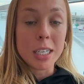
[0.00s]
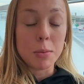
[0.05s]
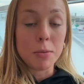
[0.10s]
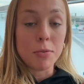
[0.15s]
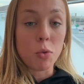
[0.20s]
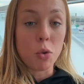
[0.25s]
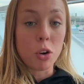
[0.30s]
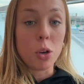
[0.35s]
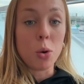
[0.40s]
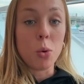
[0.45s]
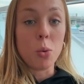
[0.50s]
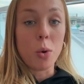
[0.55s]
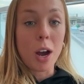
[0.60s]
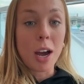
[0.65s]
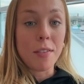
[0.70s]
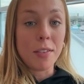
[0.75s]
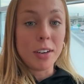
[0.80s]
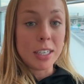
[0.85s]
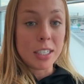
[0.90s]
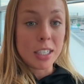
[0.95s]
before you
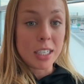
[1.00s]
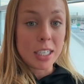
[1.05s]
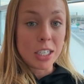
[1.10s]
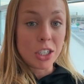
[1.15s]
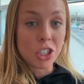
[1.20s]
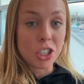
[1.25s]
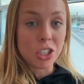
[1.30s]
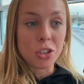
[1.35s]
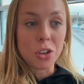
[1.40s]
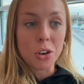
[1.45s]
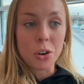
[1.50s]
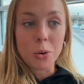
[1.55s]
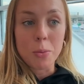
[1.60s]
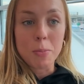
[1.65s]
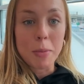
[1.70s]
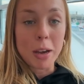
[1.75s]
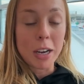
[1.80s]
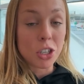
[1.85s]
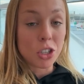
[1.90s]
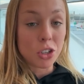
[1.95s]
arrive in Indonesia. So
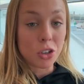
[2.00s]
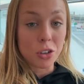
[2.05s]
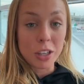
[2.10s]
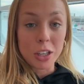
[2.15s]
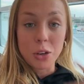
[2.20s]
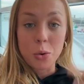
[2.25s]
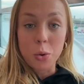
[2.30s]
make sure that you